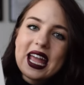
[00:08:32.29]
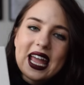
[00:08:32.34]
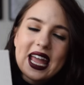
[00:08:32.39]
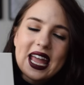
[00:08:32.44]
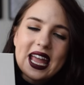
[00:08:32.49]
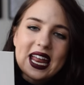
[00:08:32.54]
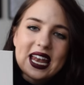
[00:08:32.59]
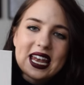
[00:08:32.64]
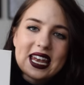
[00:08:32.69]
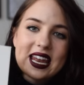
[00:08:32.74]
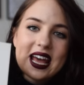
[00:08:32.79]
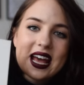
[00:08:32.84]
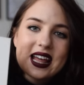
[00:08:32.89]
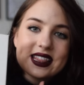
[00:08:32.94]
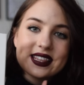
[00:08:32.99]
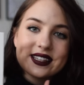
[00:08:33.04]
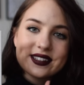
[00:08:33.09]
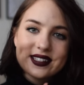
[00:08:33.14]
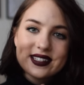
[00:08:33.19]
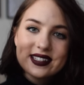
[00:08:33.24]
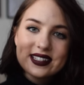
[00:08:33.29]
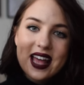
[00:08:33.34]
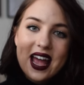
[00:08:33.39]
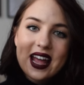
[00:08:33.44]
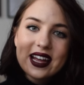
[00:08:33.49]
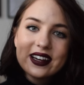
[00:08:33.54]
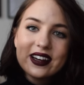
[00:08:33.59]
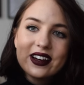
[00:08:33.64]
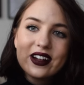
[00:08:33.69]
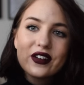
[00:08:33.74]
in the
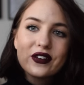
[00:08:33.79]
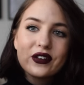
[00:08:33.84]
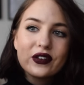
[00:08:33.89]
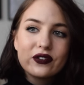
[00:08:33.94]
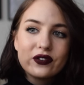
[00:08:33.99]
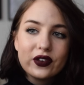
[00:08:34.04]
sale,